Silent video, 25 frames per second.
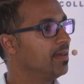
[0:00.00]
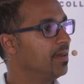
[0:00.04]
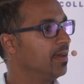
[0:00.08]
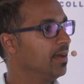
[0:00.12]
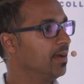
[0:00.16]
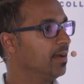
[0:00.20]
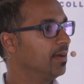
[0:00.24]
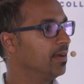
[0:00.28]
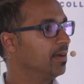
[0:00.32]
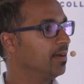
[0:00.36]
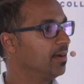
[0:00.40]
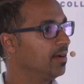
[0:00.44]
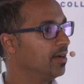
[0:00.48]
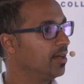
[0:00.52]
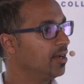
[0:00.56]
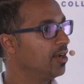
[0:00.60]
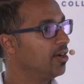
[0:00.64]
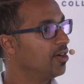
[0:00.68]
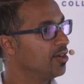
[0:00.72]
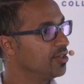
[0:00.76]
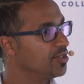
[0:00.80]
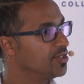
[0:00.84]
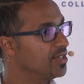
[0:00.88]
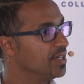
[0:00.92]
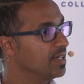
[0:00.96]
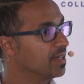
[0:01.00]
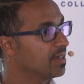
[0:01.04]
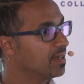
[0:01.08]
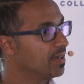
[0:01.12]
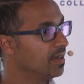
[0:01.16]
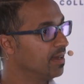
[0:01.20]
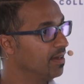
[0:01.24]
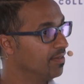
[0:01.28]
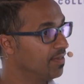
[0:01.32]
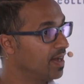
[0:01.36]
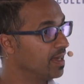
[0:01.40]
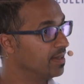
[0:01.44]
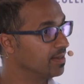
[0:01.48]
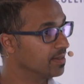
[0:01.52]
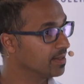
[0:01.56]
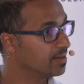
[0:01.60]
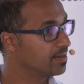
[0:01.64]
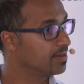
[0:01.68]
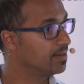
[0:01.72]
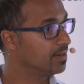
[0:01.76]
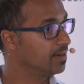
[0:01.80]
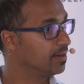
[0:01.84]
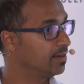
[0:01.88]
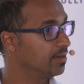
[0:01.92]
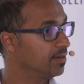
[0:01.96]
allergic
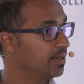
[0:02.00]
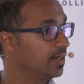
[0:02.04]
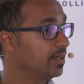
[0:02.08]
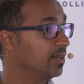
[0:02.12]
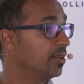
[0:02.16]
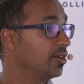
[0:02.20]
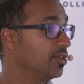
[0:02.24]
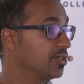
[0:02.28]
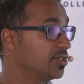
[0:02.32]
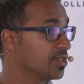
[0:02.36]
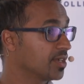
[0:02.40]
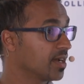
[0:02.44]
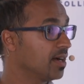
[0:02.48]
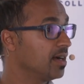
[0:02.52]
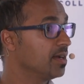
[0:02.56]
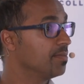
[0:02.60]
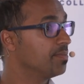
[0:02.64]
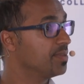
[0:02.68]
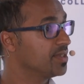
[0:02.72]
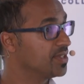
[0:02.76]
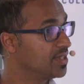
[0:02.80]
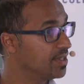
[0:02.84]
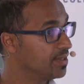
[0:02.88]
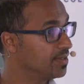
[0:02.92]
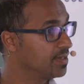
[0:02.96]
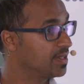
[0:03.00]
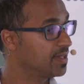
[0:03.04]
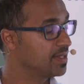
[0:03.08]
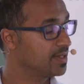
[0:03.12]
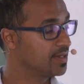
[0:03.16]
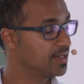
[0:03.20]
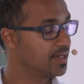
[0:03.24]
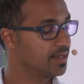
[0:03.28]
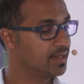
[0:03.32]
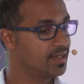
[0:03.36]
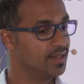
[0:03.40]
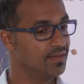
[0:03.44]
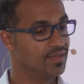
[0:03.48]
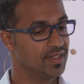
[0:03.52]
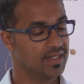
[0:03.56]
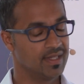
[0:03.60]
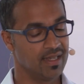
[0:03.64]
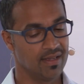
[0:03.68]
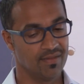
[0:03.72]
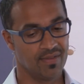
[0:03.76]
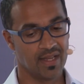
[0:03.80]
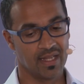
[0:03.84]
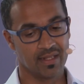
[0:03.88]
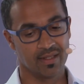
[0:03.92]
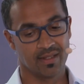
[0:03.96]
event, allergic hypersensitivity
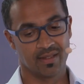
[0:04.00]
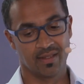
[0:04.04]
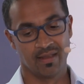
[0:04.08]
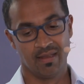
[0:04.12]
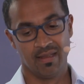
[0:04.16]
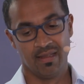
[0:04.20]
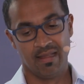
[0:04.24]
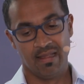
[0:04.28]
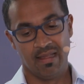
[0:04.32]
event,